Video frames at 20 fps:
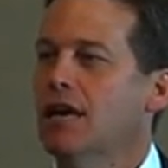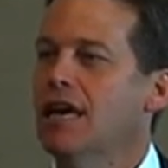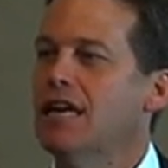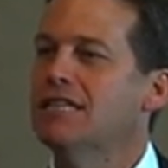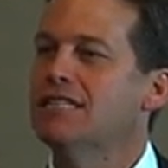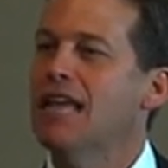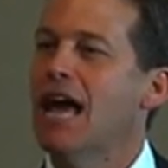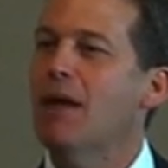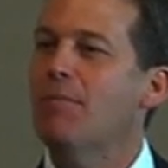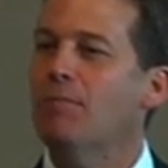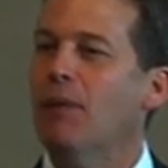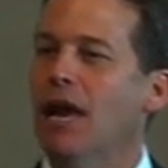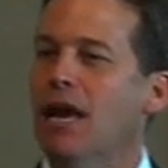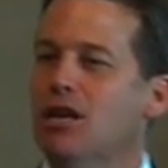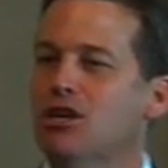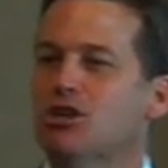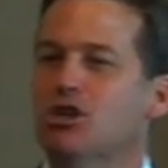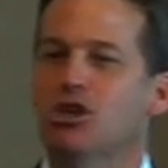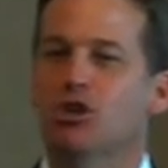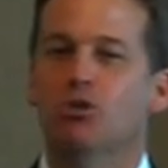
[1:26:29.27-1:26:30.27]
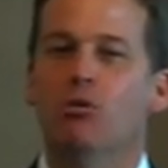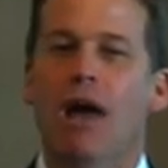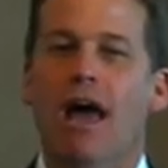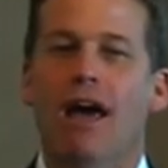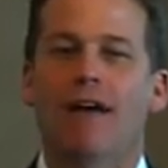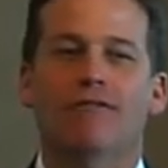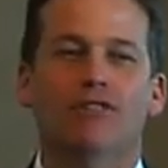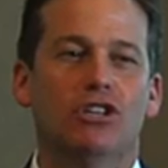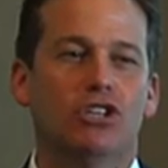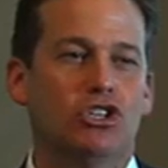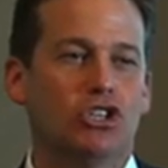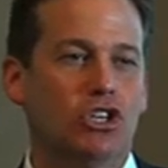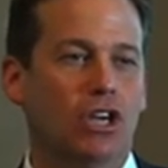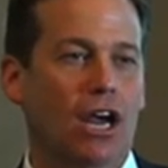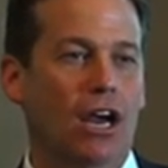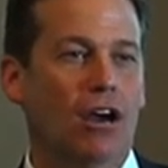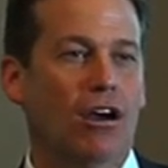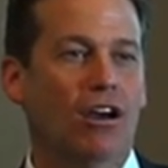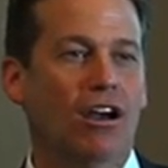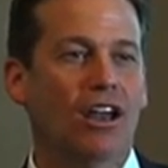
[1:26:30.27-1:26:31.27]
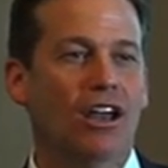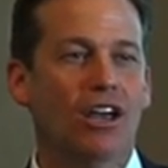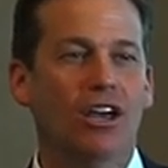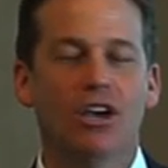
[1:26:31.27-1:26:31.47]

is that patient you have in the chair,